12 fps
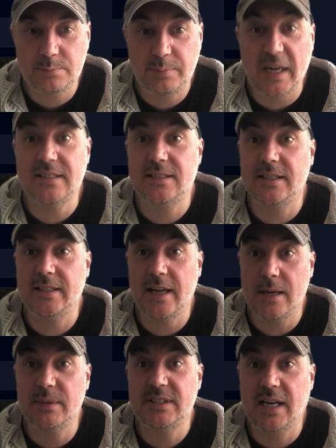basically
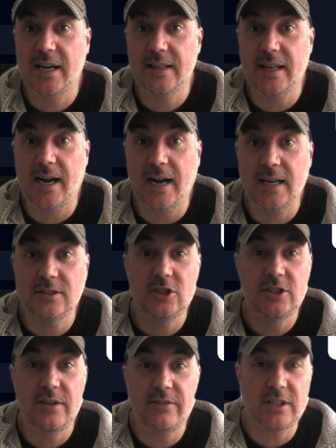imitate that and
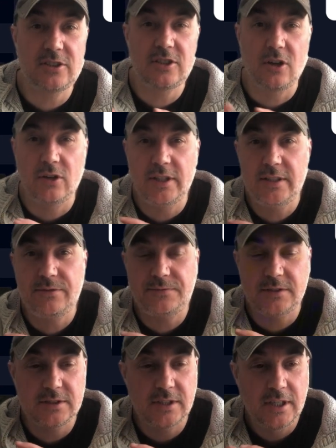just give it a slightly
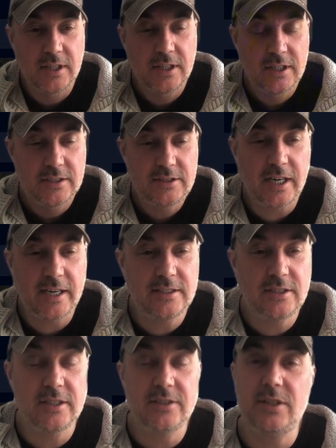different change on it.